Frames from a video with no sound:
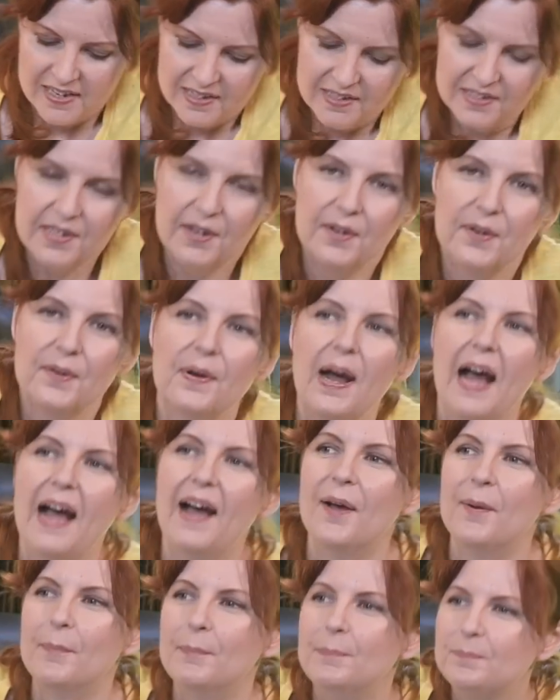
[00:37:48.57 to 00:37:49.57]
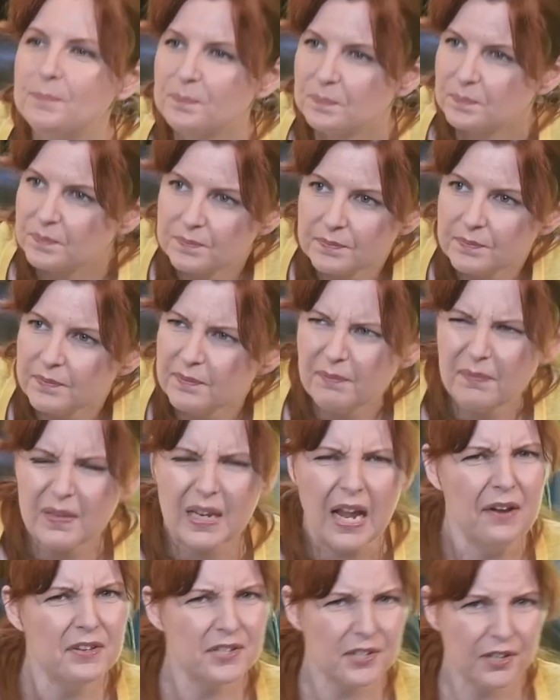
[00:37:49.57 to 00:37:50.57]
So
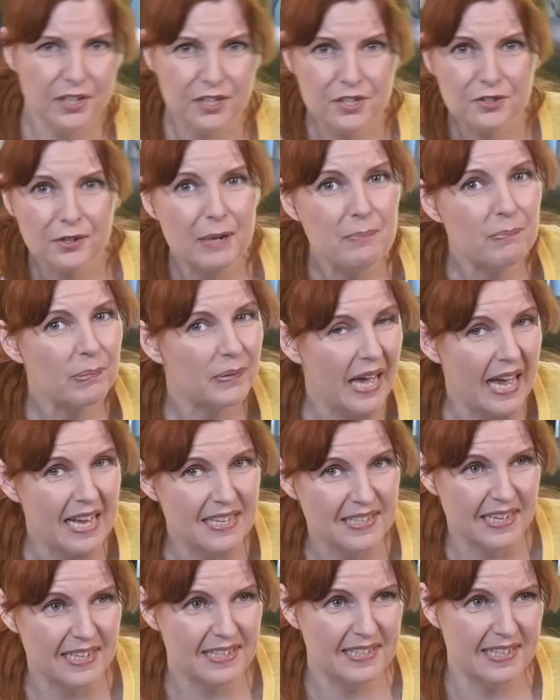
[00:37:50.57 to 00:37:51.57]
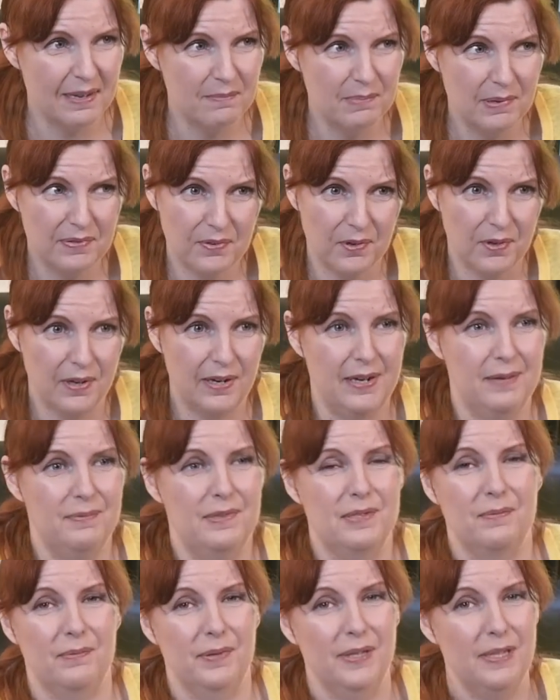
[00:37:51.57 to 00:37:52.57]
it's a good trip. As I said before, it
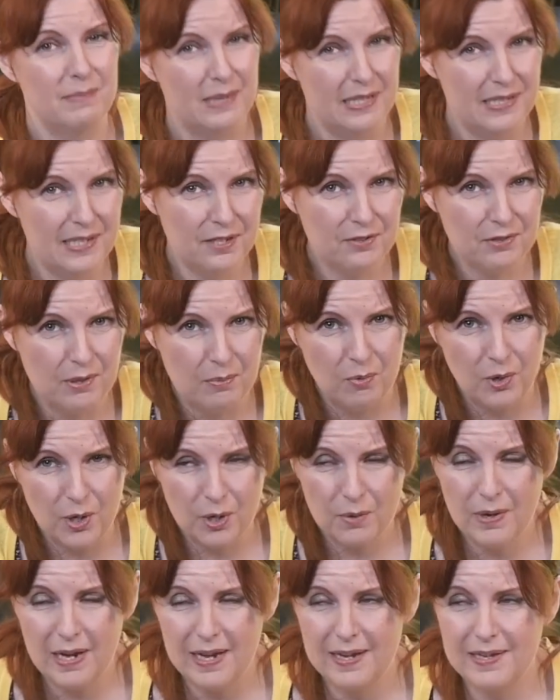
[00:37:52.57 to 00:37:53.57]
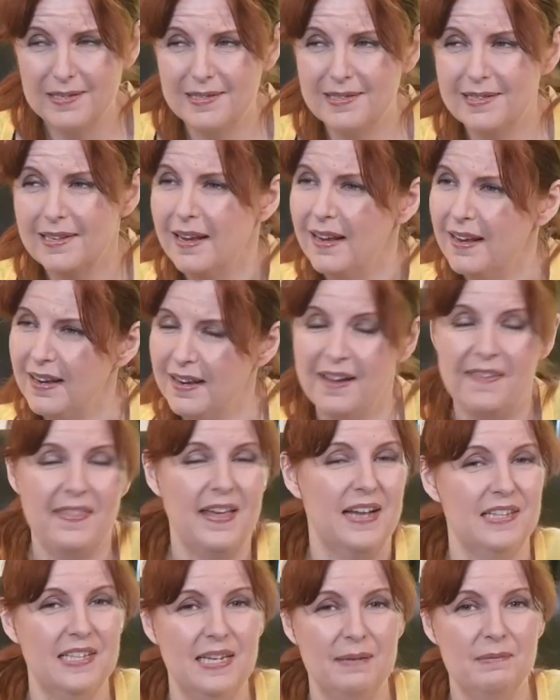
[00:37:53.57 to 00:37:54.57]
was a really busy trip work-wise.
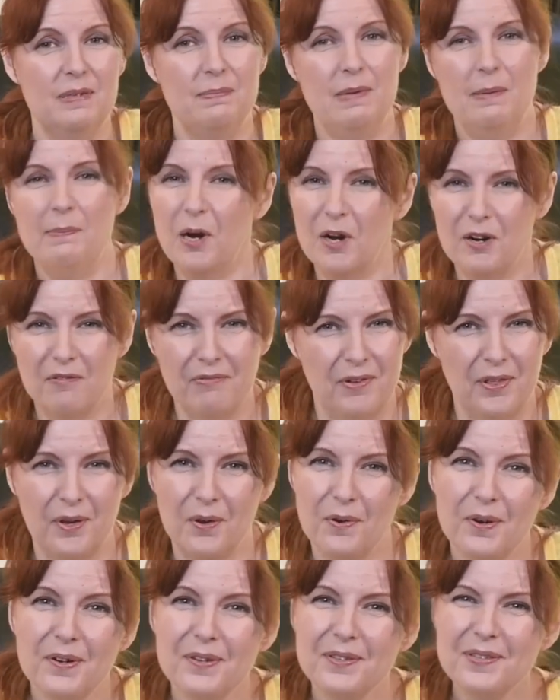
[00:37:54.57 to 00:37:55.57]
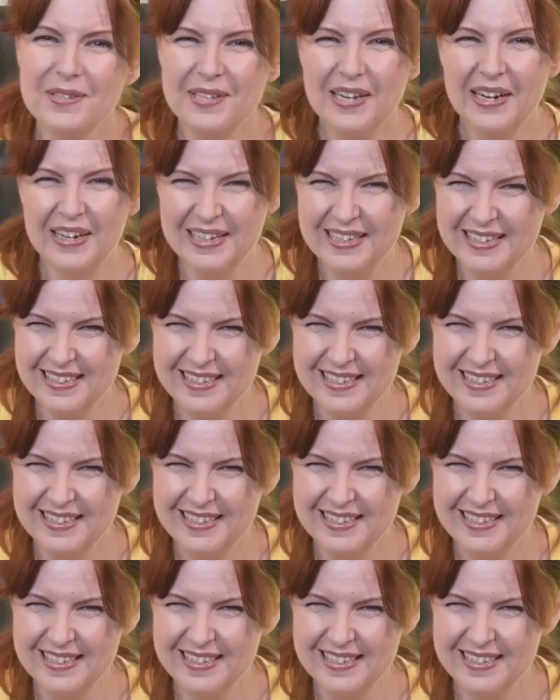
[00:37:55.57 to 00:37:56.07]
That seems to be par for the course.